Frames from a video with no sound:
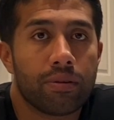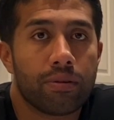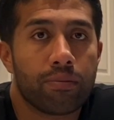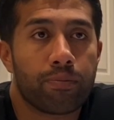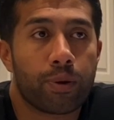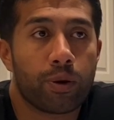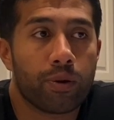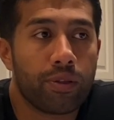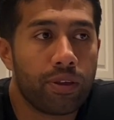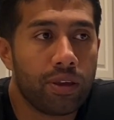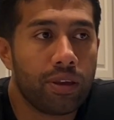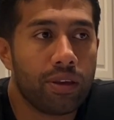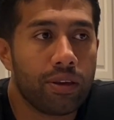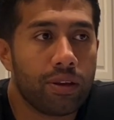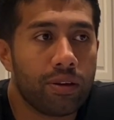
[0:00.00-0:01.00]
per
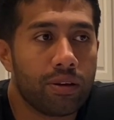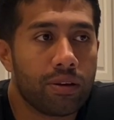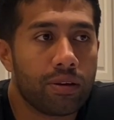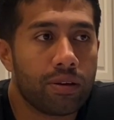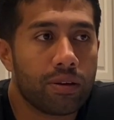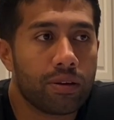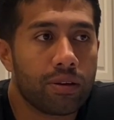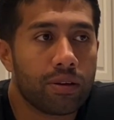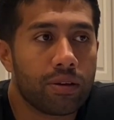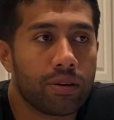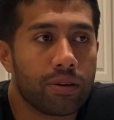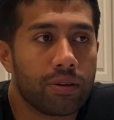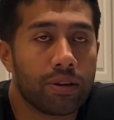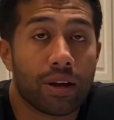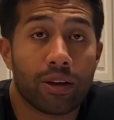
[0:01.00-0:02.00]
the
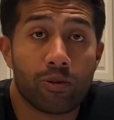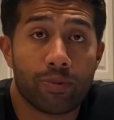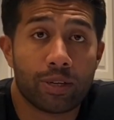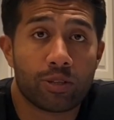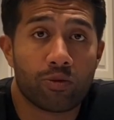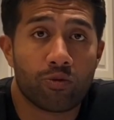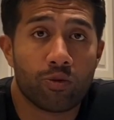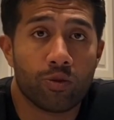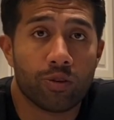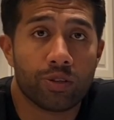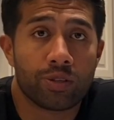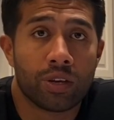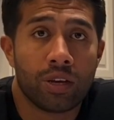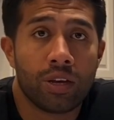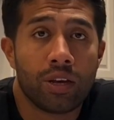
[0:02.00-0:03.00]
guy who makes the
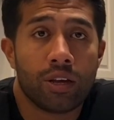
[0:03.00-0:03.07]
rules,